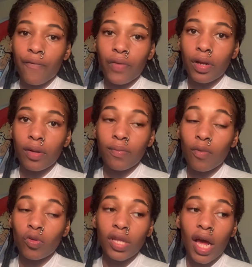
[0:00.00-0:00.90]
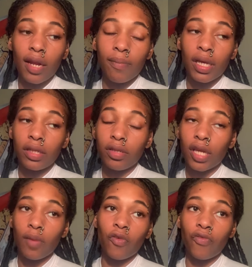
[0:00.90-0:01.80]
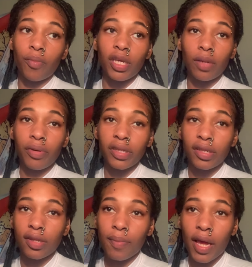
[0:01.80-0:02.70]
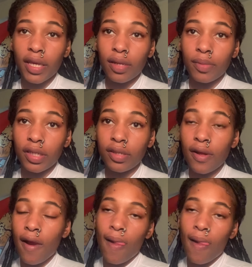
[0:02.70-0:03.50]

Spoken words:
for the Most High to make a table for me in the presence of my enemies.